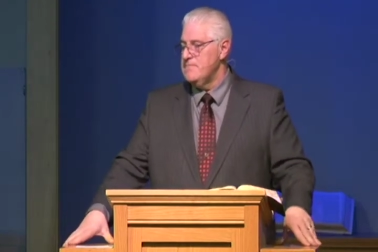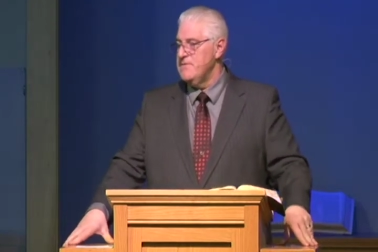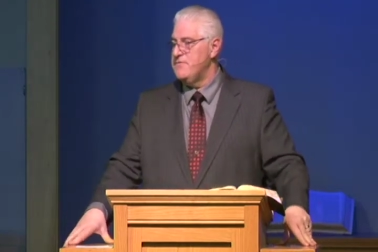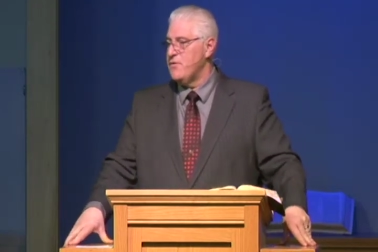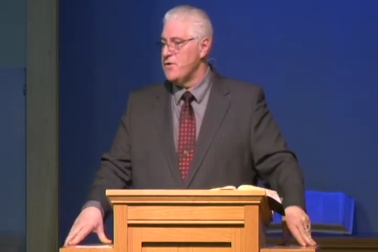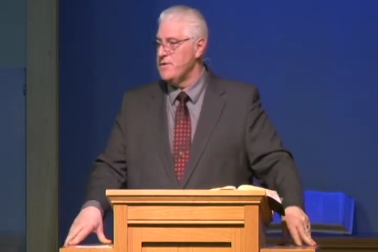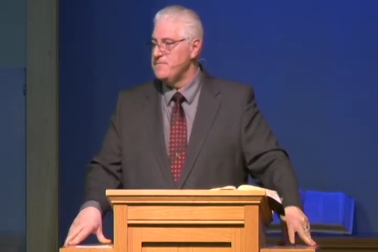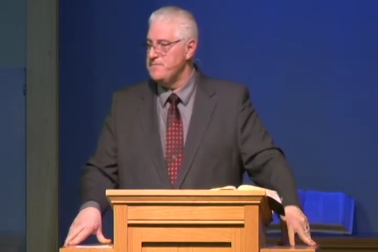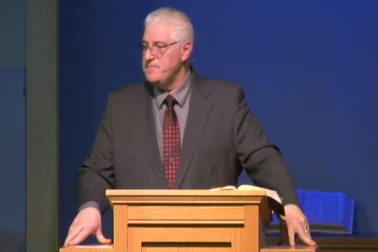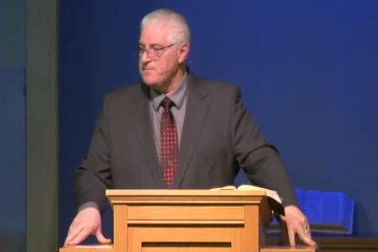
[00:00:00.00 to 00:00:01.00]
Before
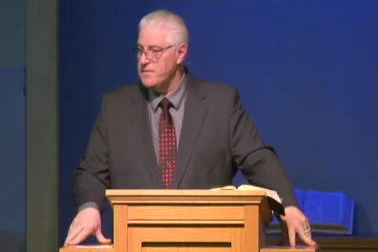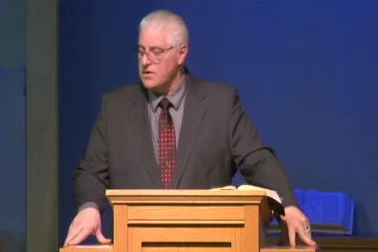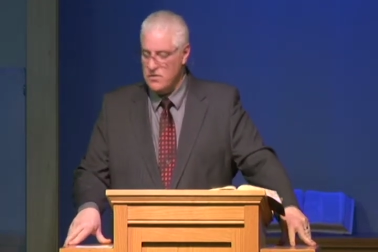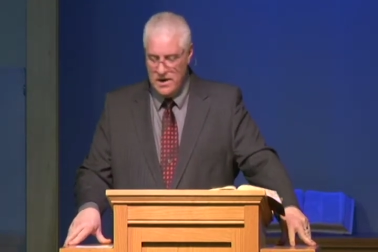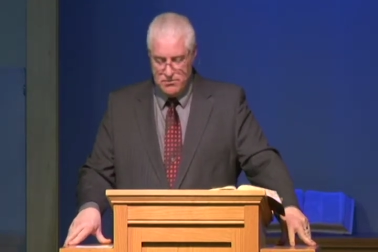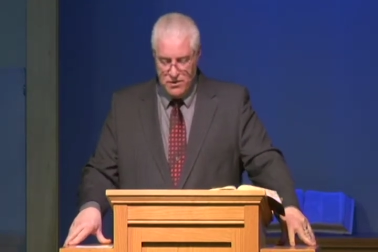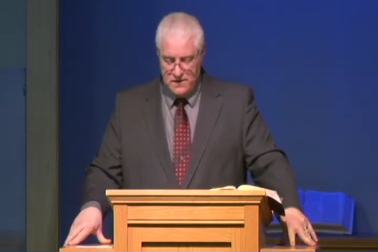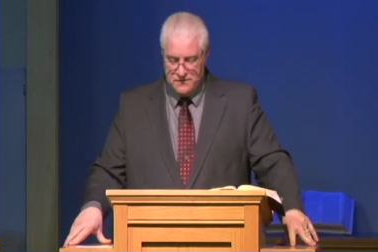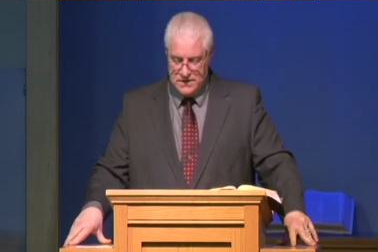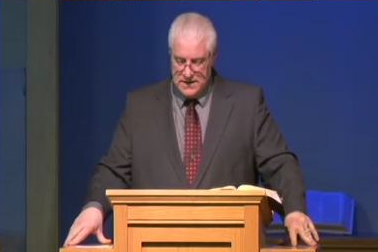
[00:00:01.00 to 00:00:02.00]
the great
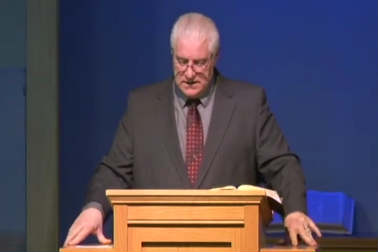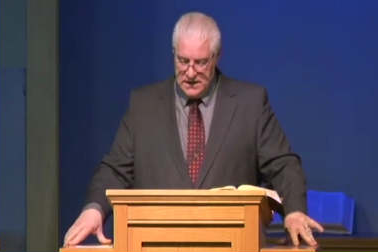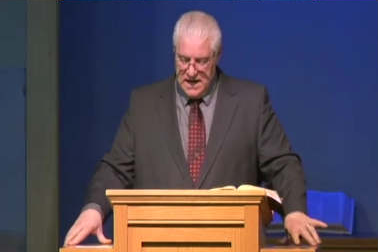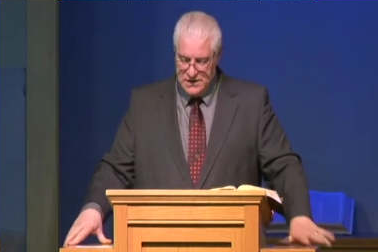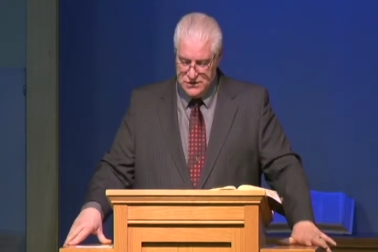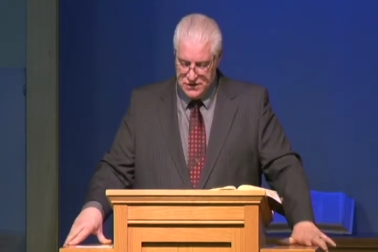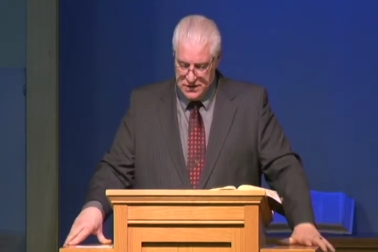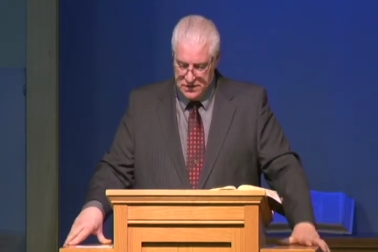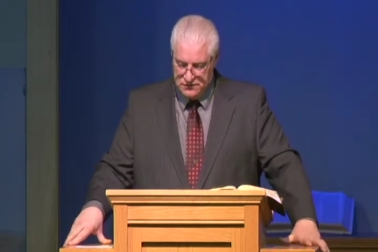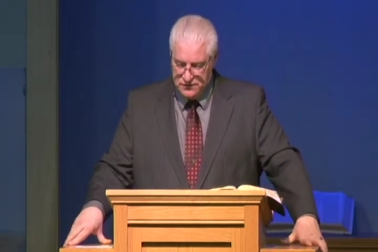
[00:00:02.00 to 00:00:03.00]
prophet Elijah
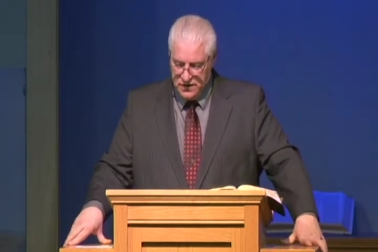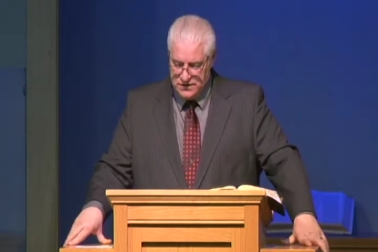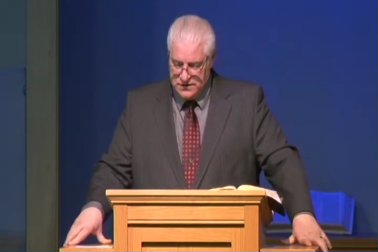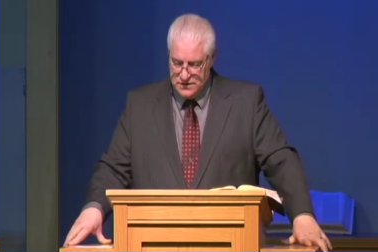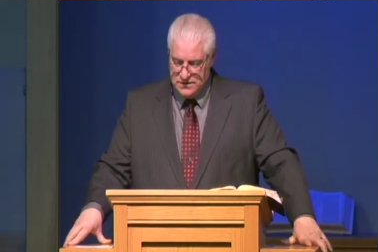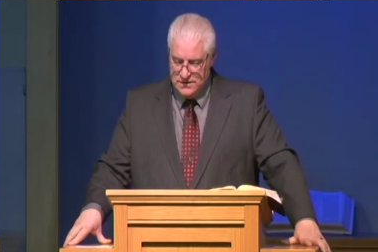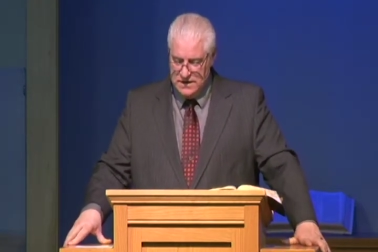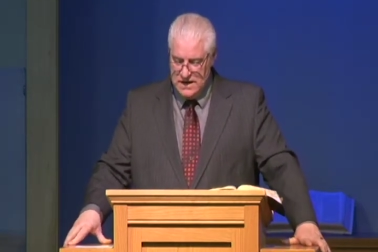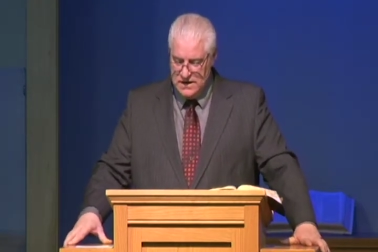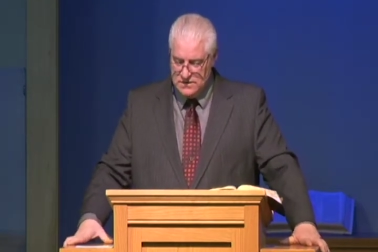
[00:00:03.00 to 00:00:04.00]
confronted the
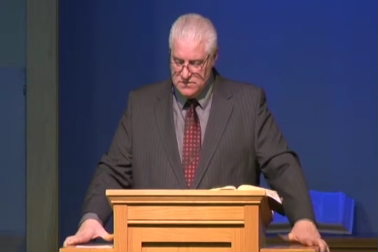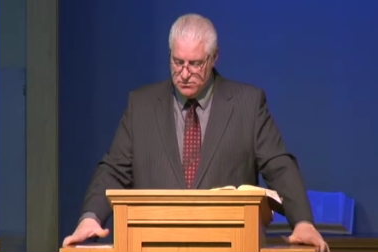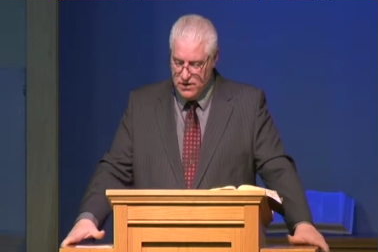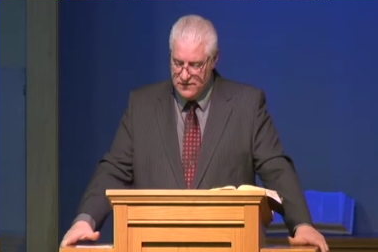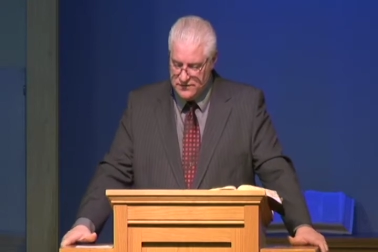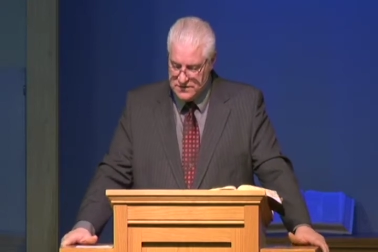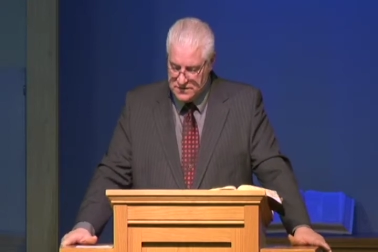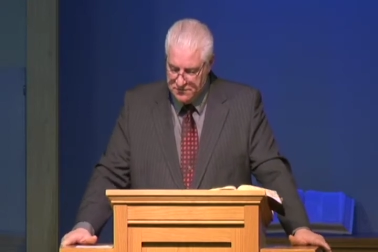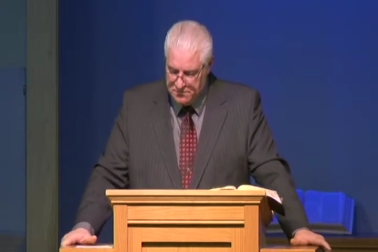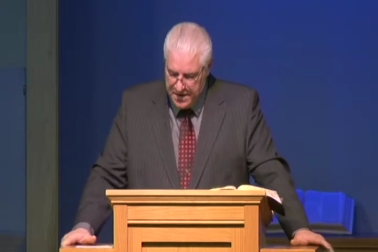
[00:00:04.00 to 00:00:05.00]
heathen prophets
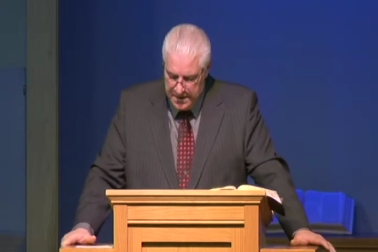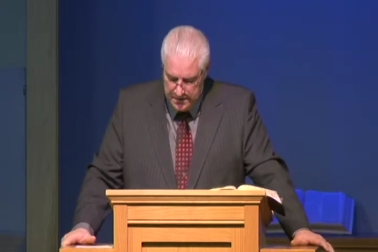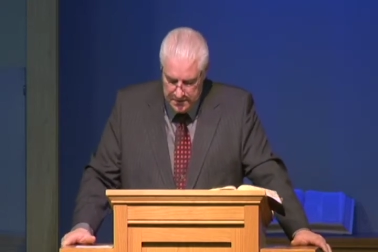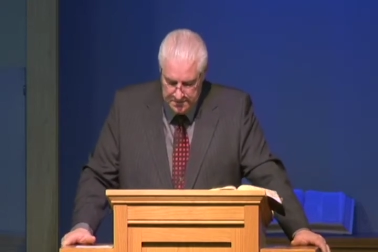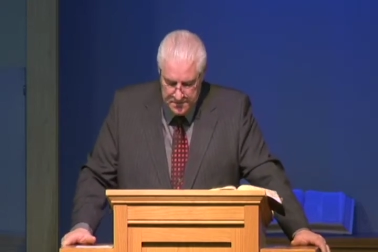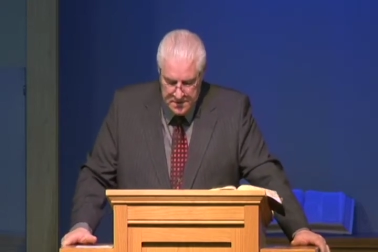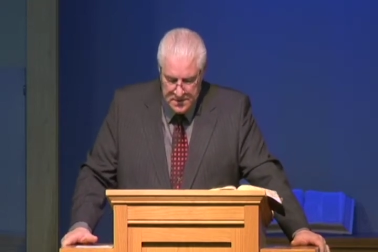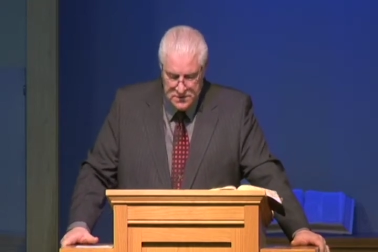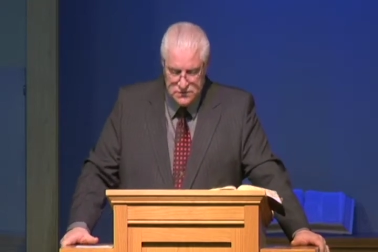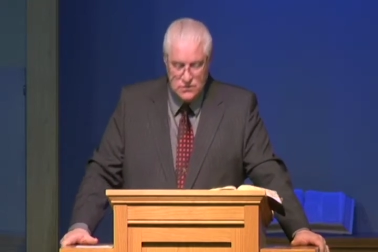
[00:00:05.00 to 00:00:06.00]
of Baal
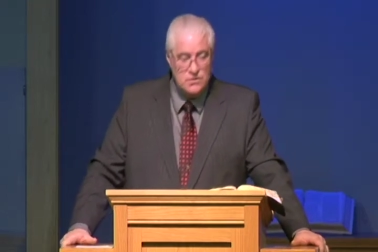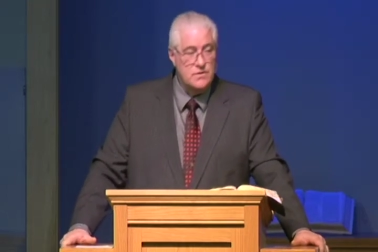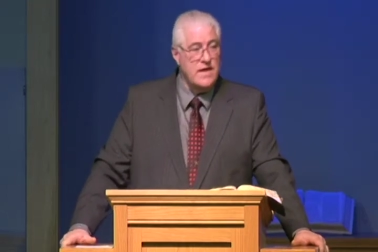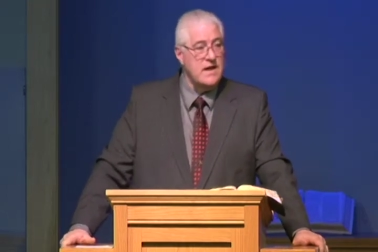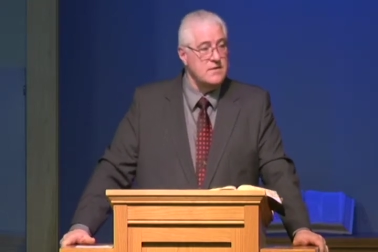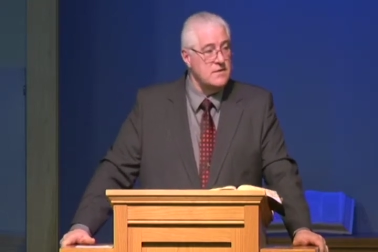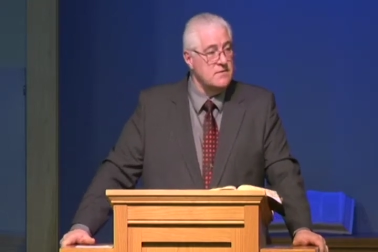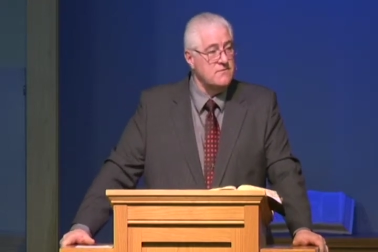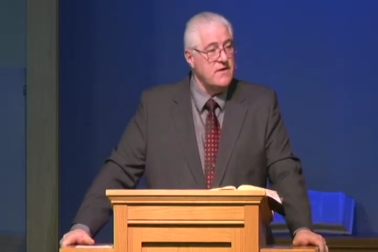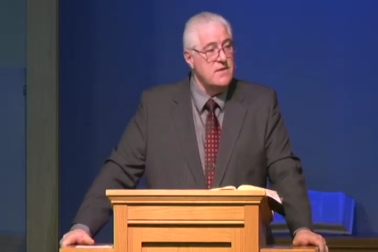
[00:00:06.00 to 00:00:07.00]
to that
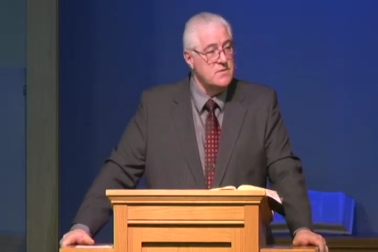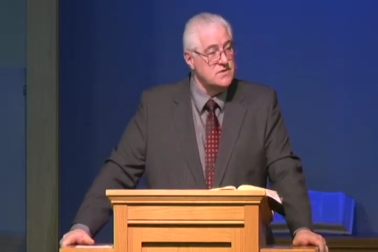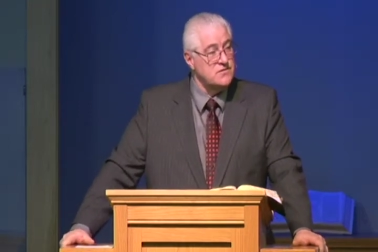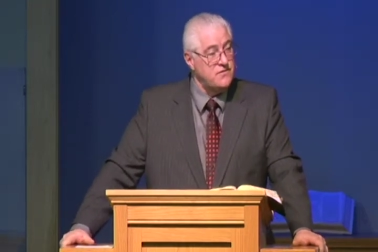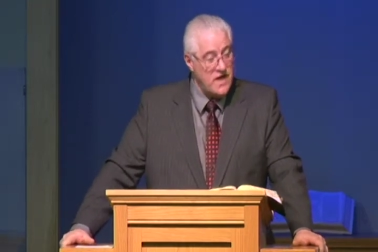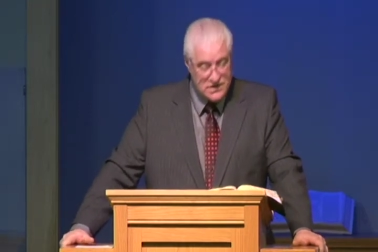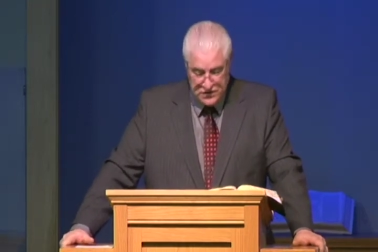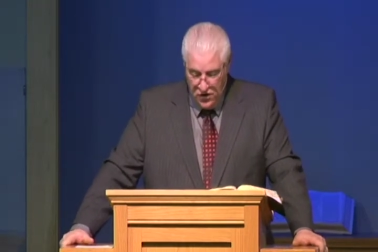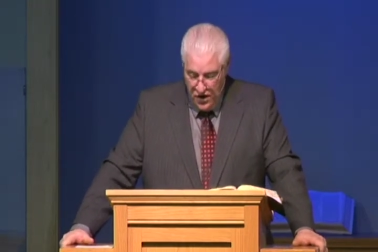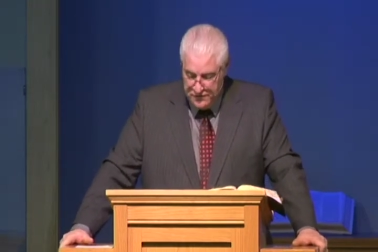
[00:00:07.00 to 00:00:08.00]
famous face
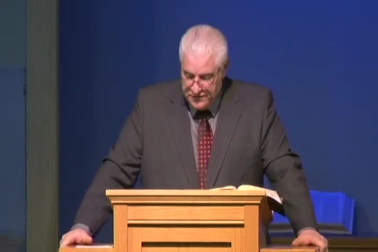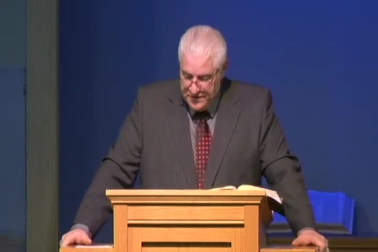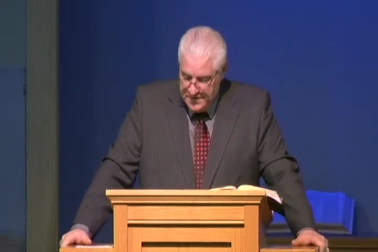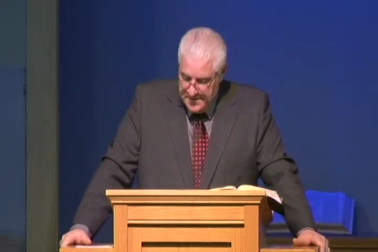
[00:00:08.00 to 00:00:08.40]
off